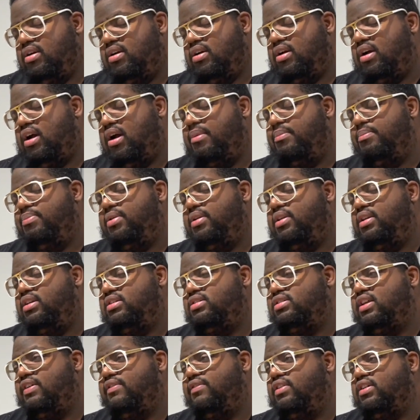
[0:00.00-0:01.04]

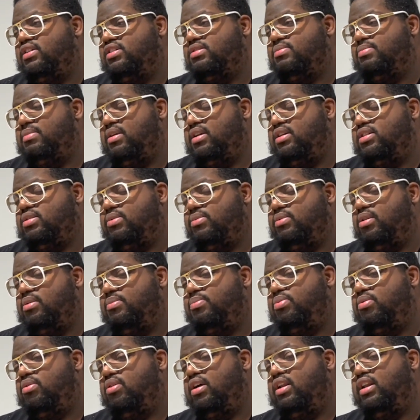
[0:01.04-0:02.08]
companies giving us money so we can
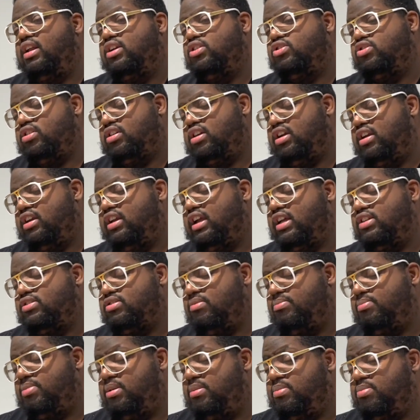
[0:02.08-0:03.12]
put electric and gas
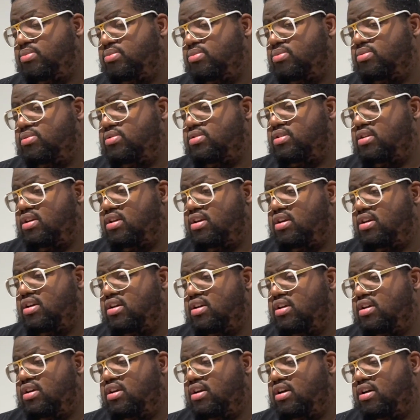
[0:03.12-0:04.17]
on people's
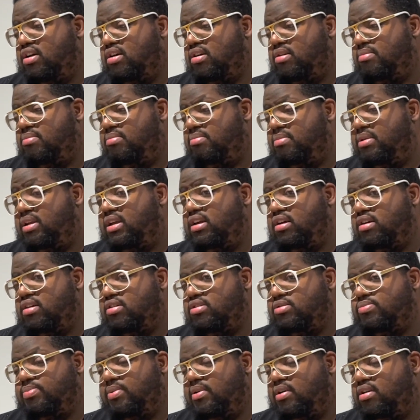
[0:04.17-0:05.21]

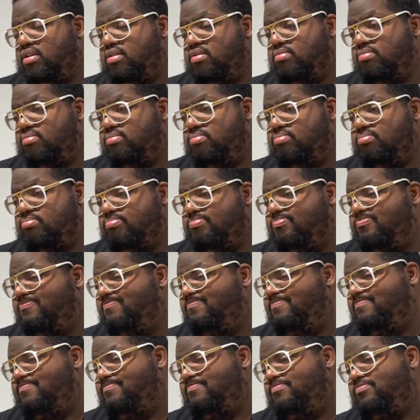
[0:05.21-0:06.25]
meters. But,
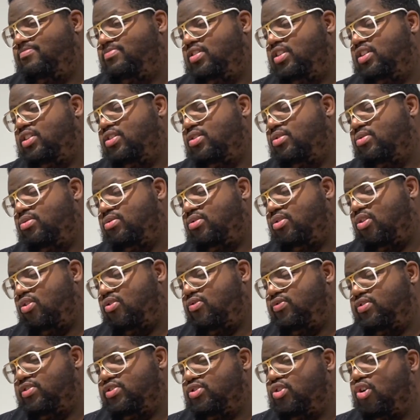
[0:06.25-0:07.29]
you know,
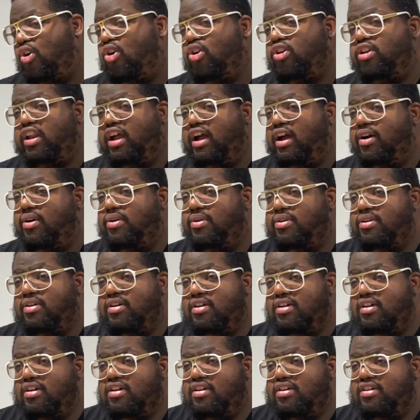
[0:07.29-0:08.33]
COVID's gone now,
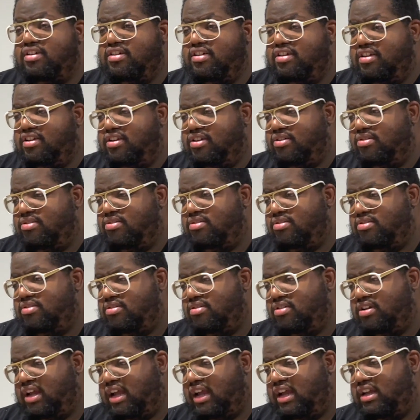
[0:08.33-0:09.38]
you know,
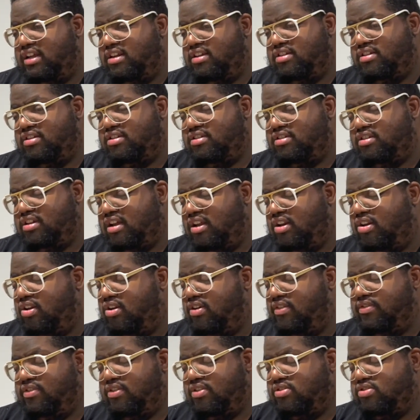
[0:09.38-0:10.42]
and a lot
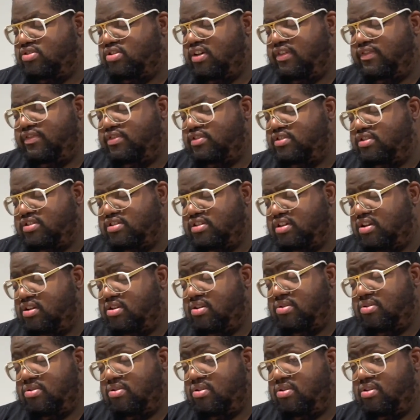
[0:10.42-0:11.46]
of those services are
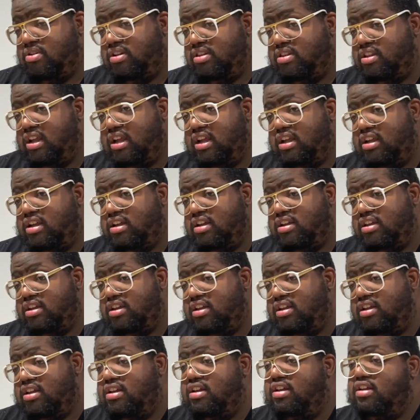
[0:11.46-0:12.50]
no longer there,
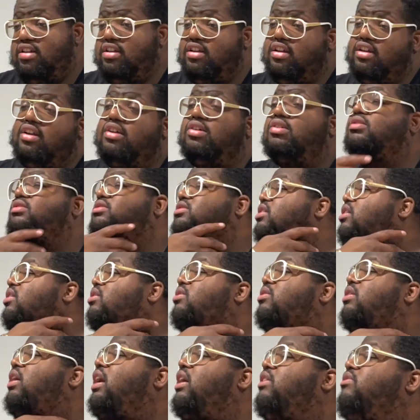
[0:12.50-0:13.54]
you know.
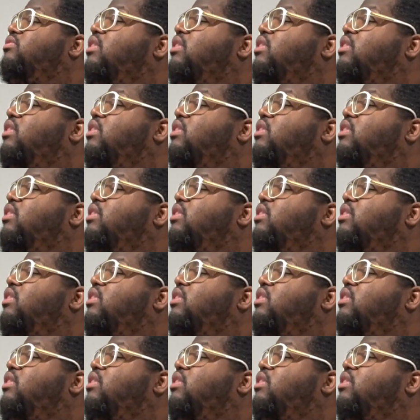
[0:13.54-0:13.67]
So, and